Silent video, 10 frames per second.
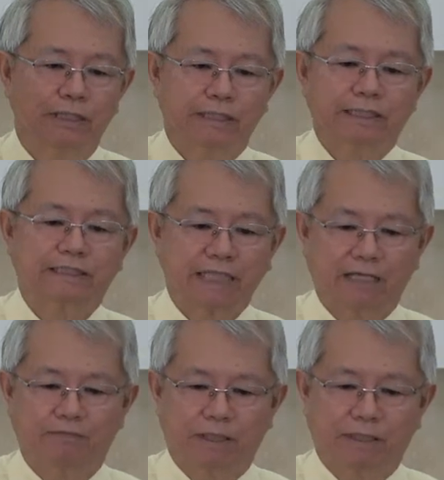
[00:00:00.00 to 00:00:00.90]

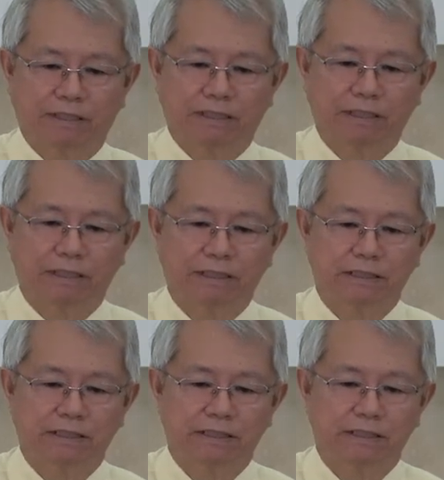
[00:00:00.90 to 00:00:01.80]
disciples.
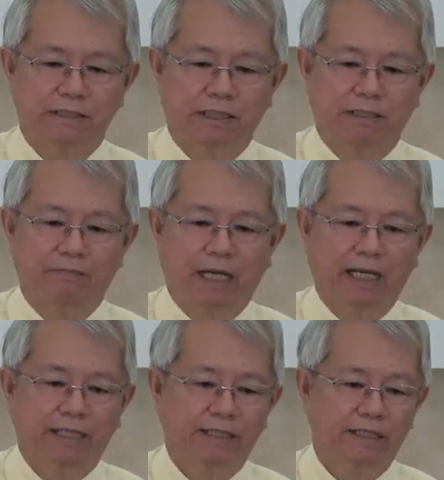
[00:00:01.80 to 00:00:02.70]
But
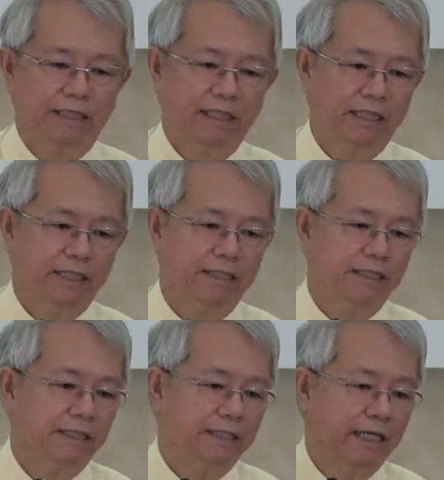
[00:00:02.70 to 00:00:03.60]
later,
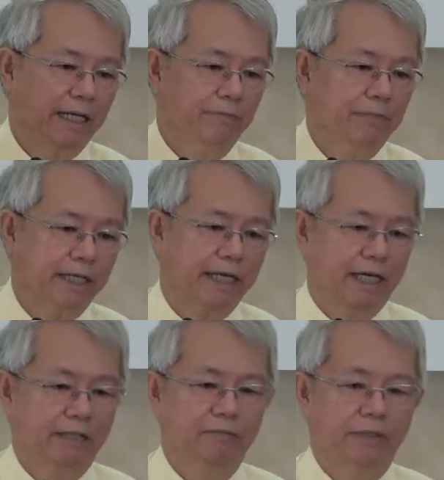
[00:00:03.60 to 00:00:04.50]
it
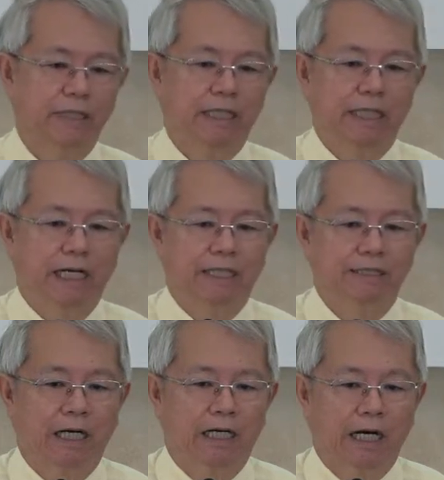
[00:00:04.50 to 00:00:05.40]
became
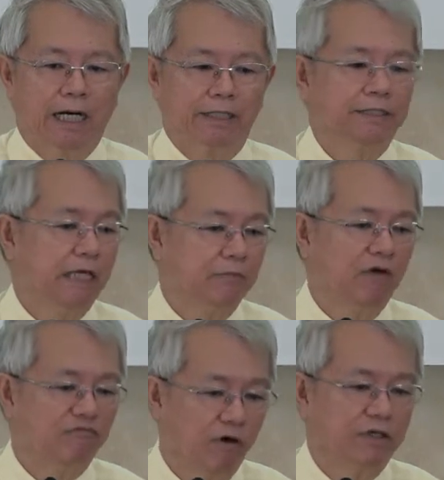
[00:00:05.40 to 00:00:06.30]
a name
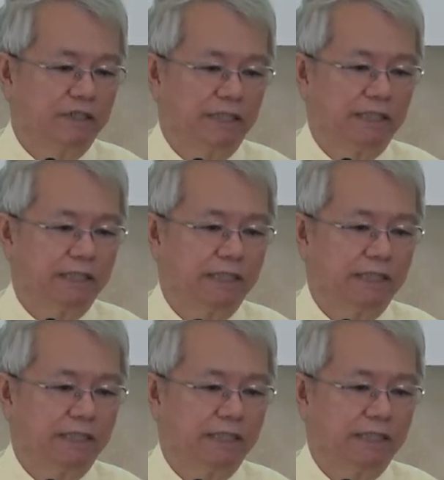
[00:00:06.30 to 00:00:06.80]
of honor.